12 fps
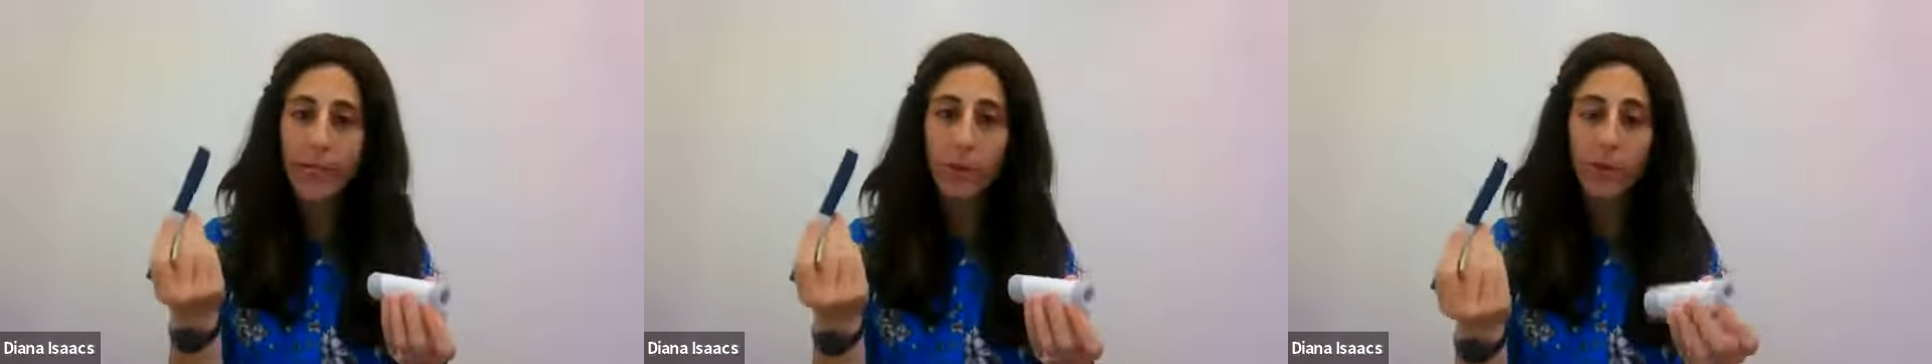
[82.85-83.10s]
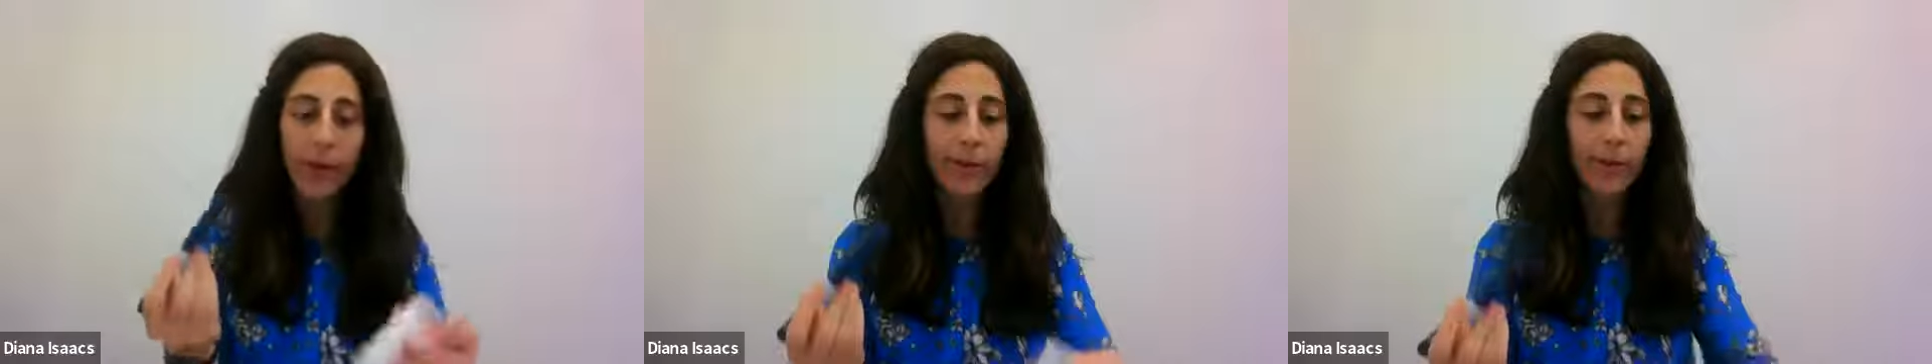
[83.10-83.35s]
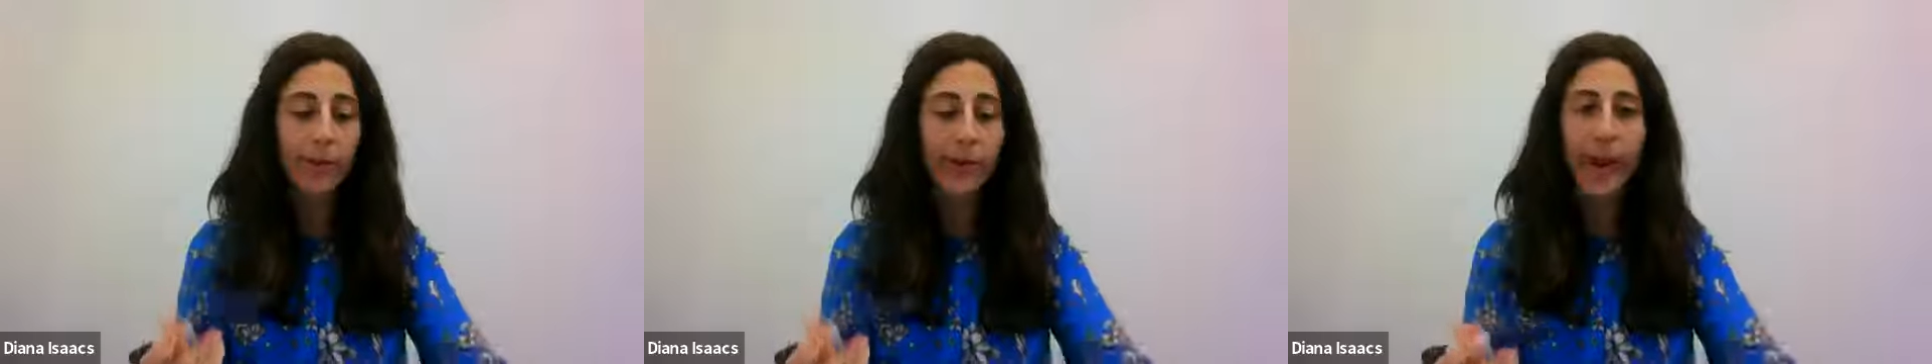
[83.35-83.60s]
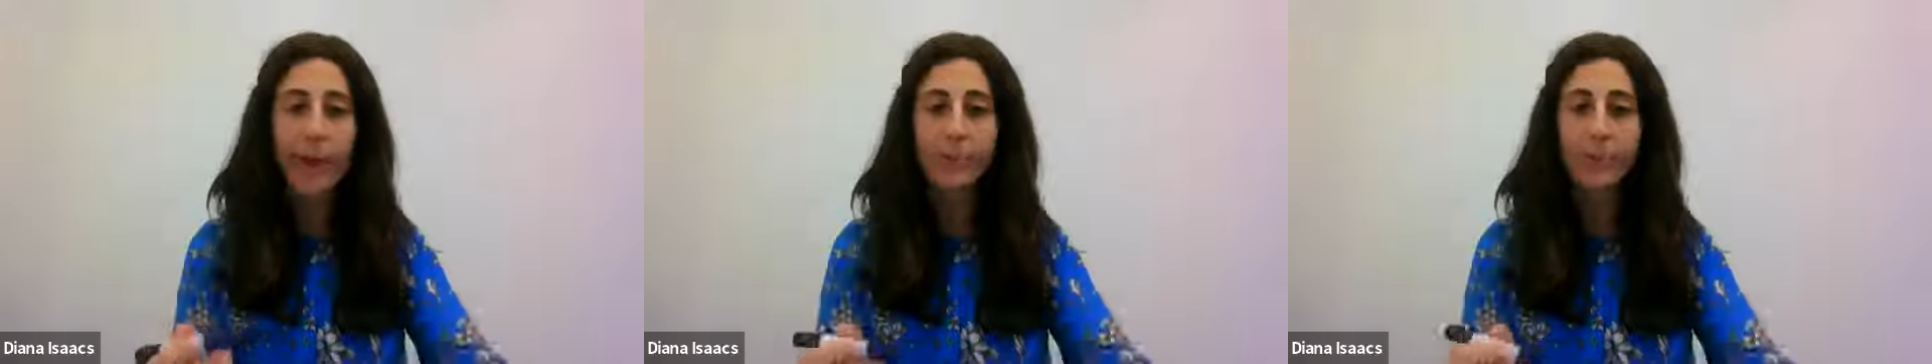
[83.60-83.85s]
the regular
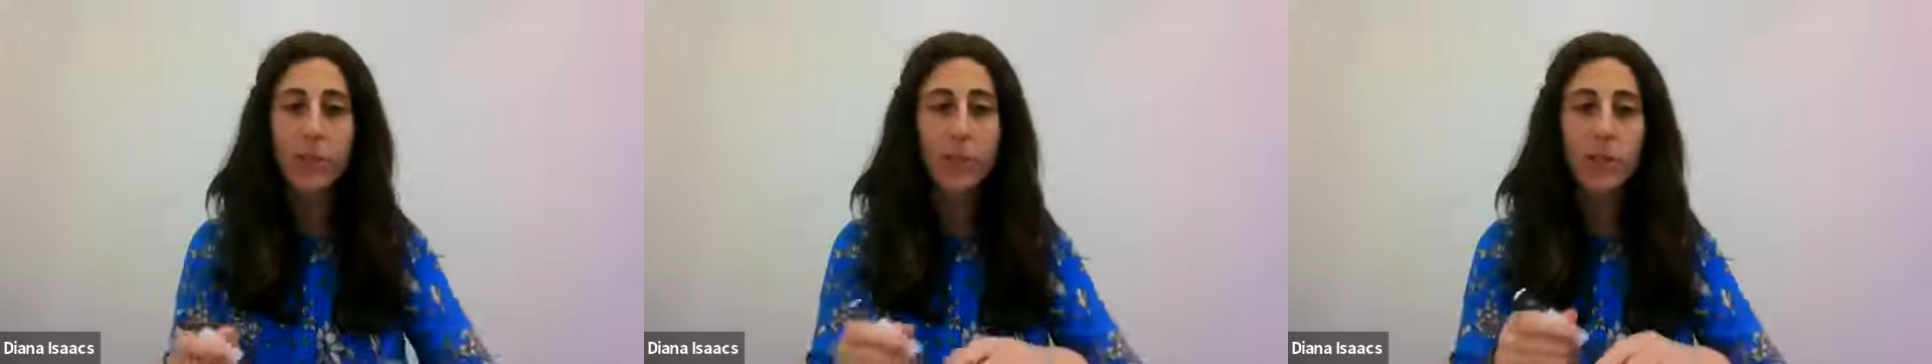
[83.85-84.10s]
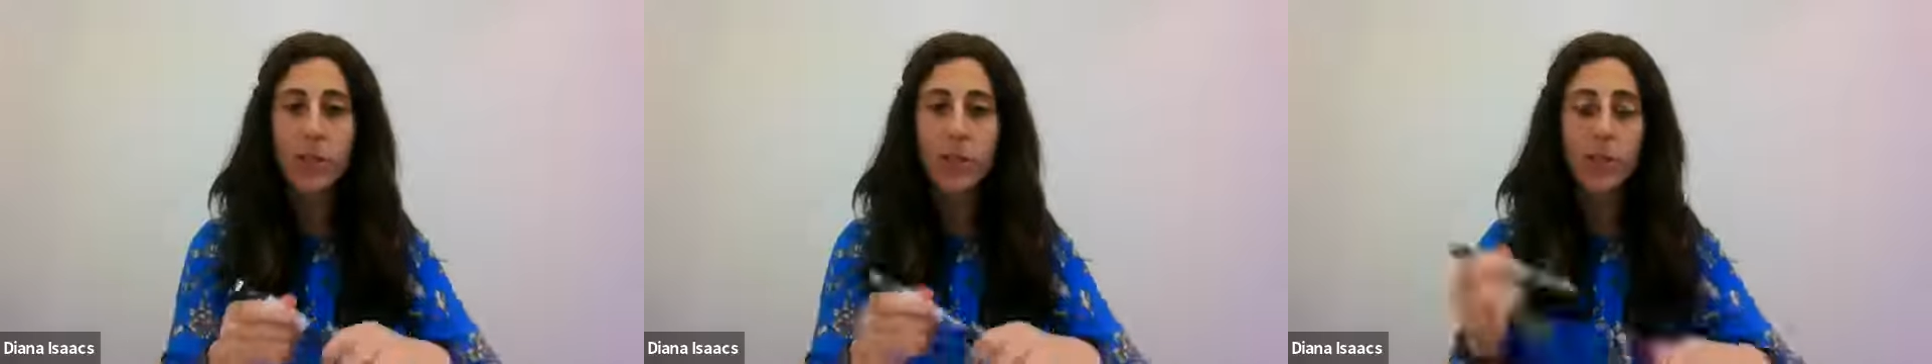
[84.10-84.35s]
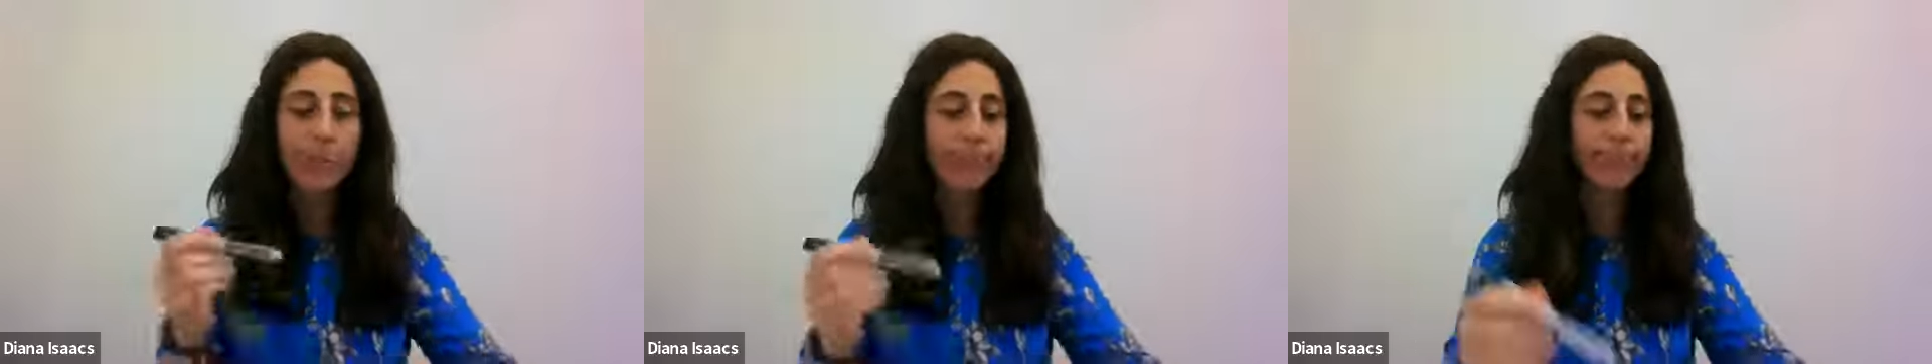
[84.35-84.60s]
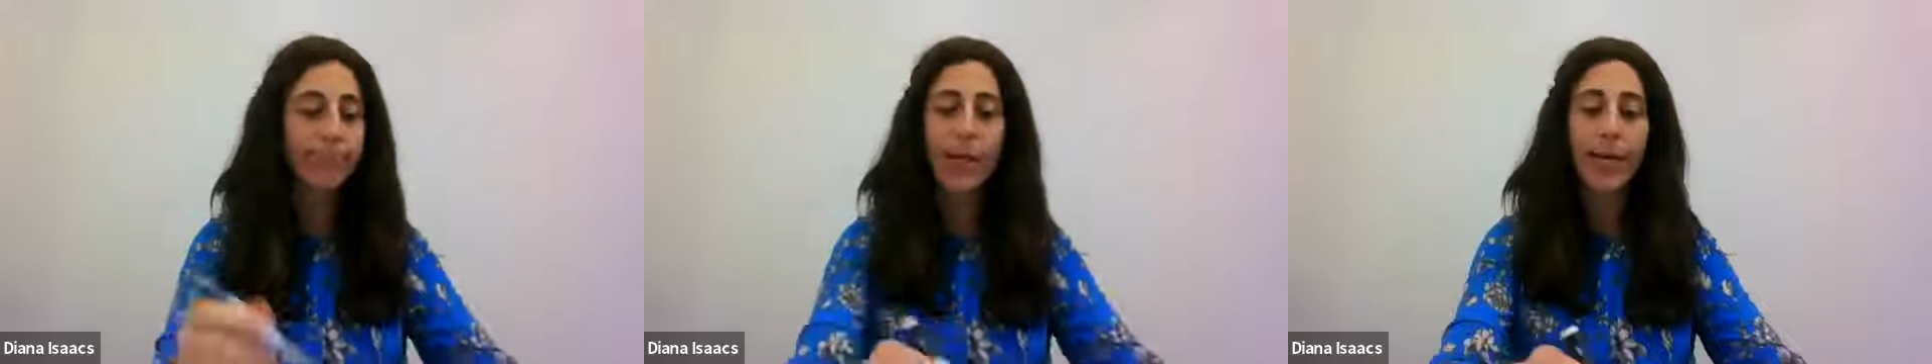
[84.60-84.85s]
cap, just
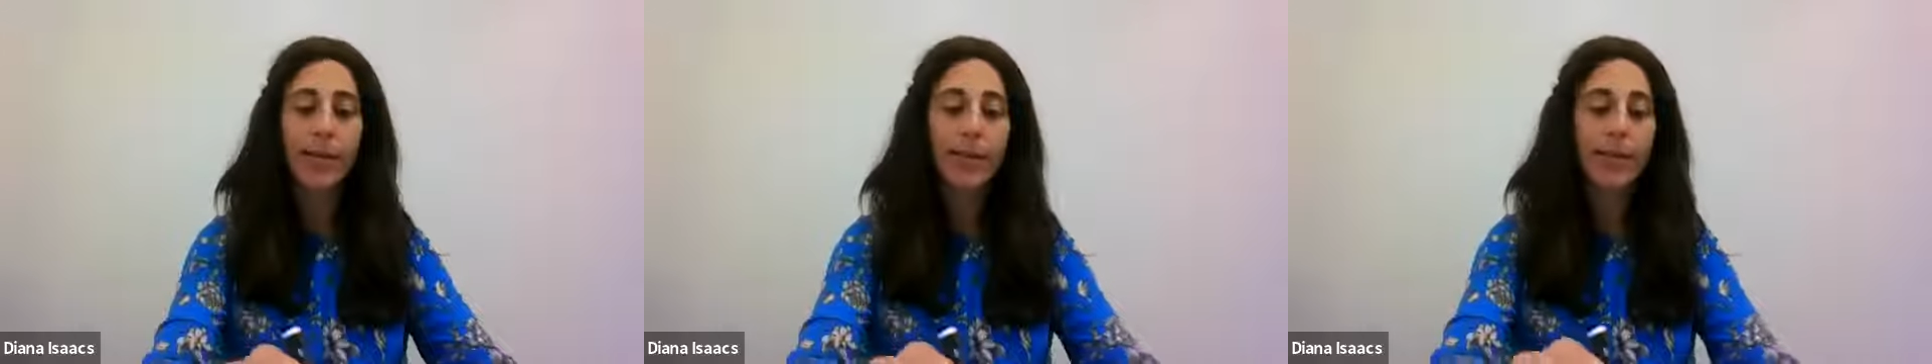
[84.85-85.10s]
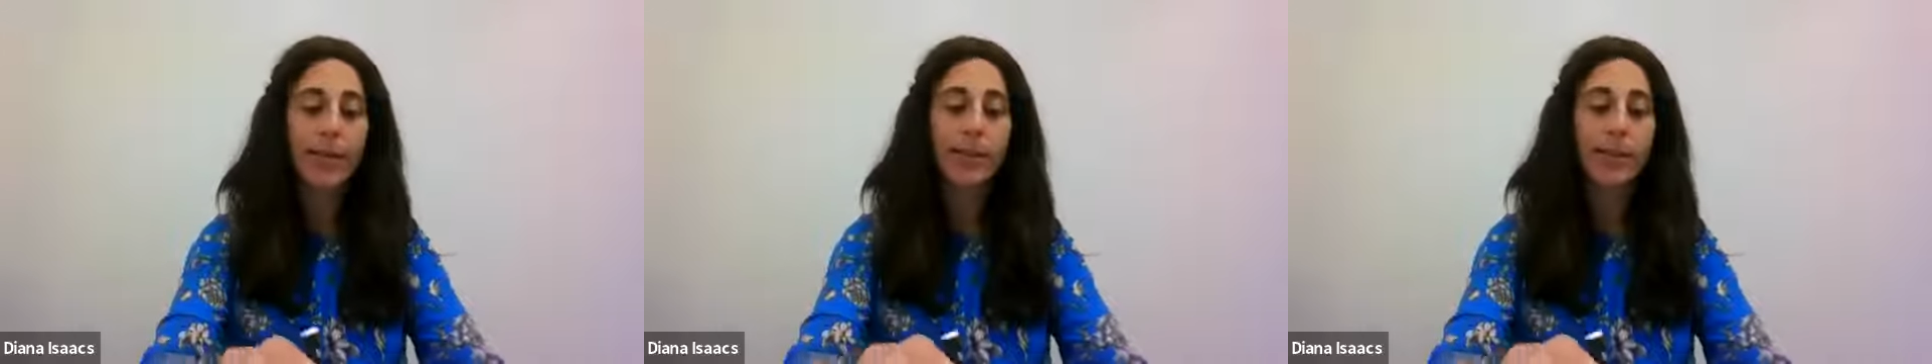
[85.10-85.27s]
like